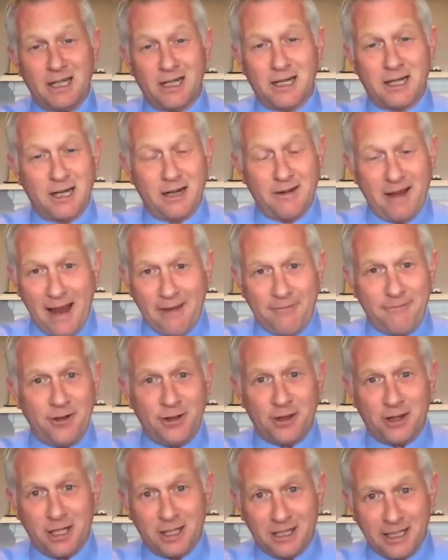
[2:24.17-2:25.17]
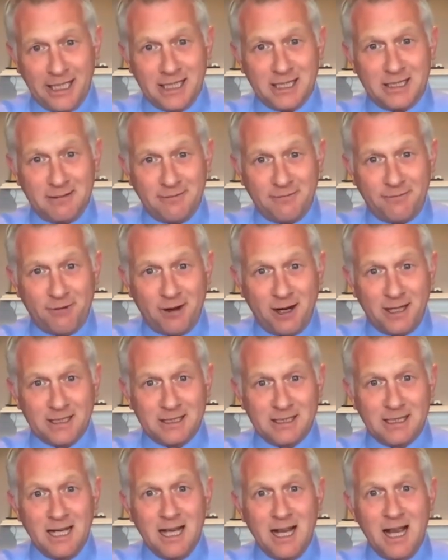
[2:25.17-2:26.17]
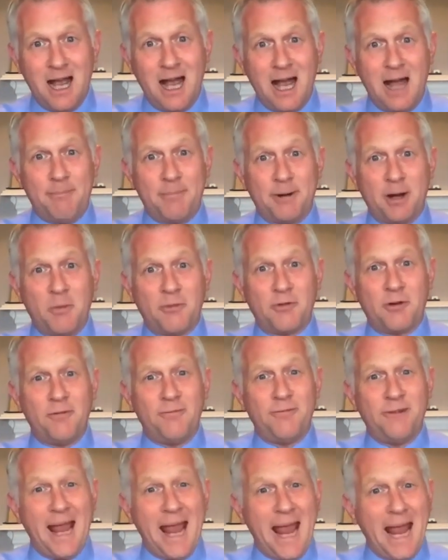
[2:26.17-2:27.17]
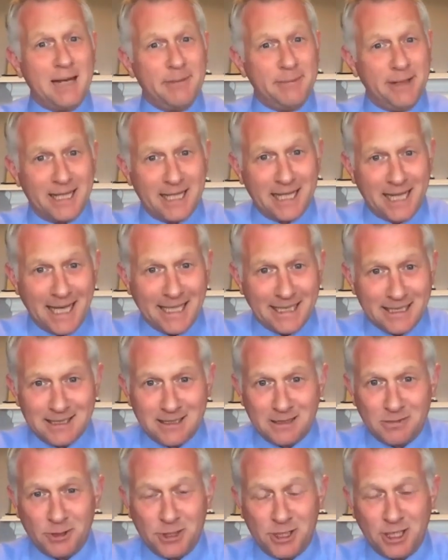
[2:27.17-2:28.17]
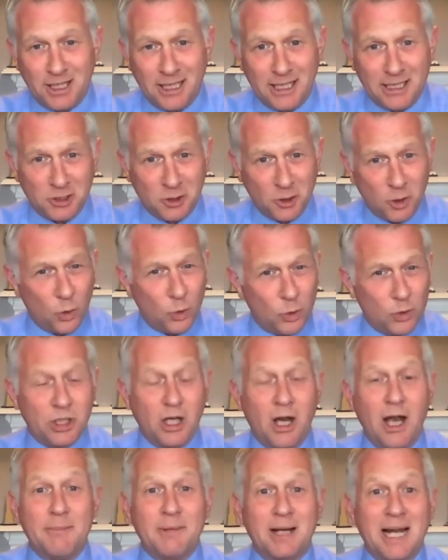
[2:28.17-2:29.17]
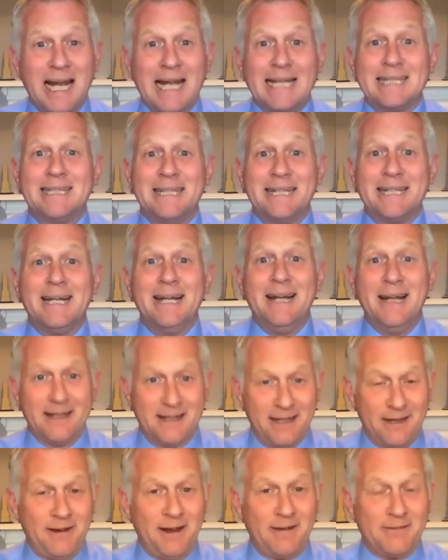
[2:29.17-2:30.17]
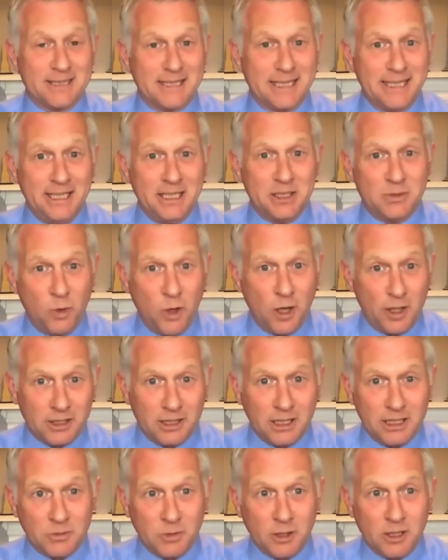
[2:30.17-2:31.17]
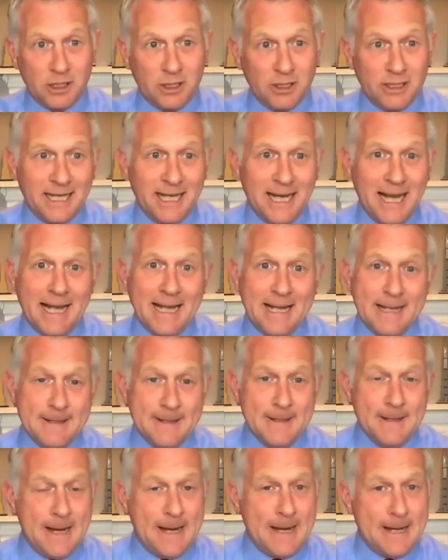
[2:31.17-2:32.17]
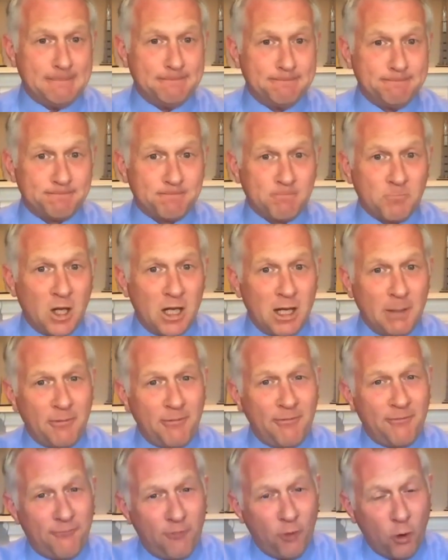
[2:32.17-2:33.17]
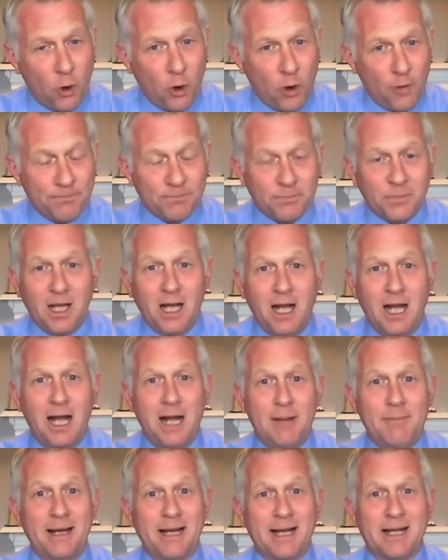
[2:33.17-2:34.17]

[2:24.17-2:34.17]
kind of effort, the Eastern Front. But I've gone for Enemy at the Gates, which I think is an all-time classic that if you haven't seen is worth looking at. Number 4, I